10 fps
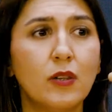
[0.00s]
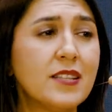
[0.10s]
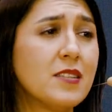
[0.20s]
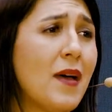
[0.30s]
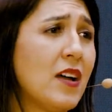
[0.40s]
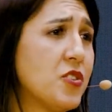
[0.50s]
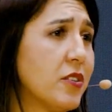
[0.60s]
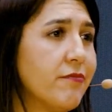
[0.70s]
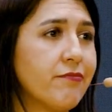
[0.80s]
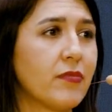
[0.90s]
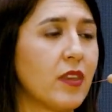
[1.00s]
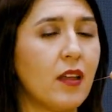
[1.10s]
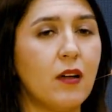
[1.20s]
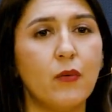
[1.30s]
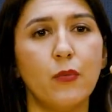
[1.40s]
let's imagine
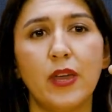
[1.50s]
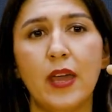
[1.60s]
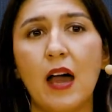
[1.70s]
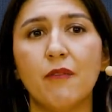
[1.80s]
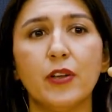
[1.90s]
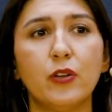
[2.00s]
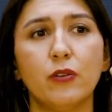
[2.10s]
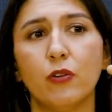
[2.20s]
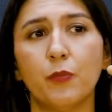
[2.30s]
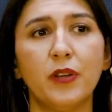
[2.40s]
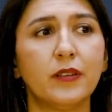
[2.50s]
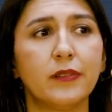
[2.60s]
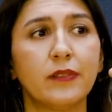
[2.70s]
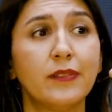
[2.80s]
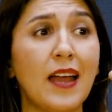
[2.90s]
we have a
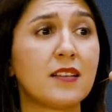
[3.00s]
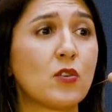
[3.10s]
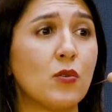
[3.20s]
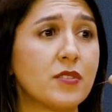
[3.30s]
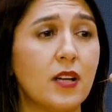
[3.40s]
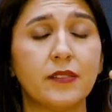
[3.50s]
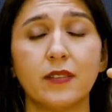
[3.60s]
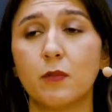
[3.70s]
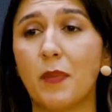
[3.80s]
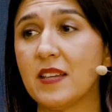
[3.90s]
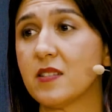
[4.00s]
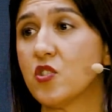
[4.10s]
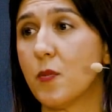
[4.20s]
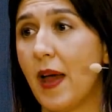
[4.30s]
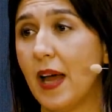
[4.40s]
European tax consultant based in
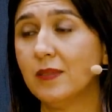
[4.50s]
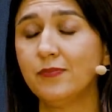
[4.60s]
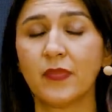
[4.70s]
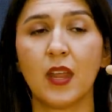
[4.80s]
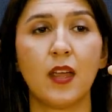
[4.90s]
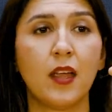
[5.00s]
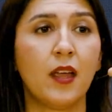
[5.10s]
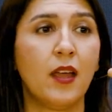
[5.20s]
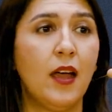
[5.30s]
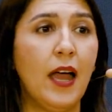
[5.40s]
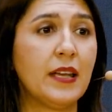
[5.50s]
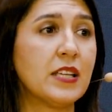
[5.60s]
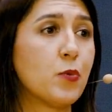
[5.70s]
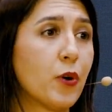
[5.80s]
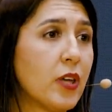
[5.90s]
Japan, and
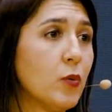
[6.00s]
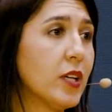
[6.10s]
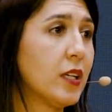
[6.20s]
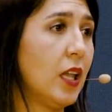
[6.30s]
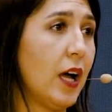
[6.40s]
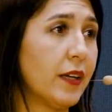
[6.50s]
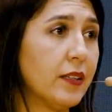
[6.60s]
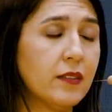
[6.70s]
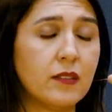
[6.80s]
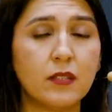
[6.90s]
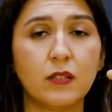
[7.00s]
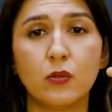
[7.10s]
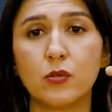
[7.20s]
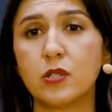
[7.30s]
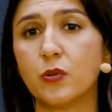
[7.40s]
he's working with a client
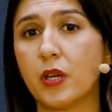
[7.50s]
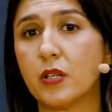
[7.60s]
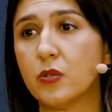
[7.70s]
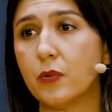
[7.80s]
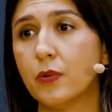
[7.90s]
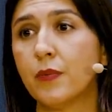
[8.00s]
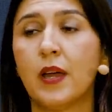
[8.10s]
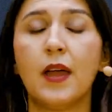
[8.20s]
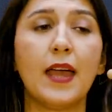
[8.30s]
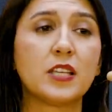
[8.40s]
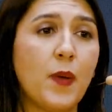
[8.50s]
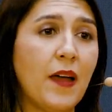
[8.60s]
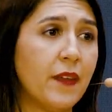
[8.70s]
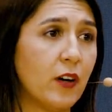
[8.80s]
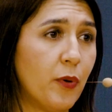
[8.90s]
who's looking to
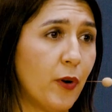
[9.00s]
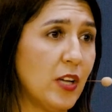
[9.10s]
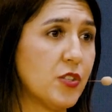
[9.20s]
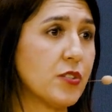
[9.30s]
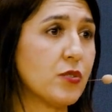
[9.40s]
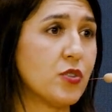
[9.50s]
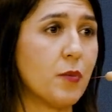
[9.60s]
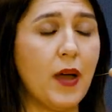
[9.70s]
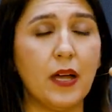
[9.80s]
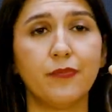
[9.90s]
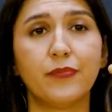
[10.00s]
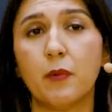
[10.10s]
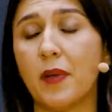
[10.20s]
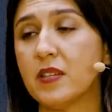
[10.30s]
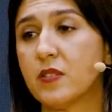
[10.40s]
expand their operations to Japan. They're
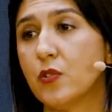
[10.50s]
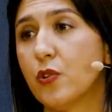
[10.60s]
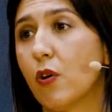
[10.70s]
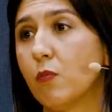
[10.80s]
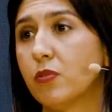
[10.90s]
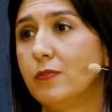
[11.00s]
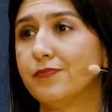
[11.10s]
based in Europe.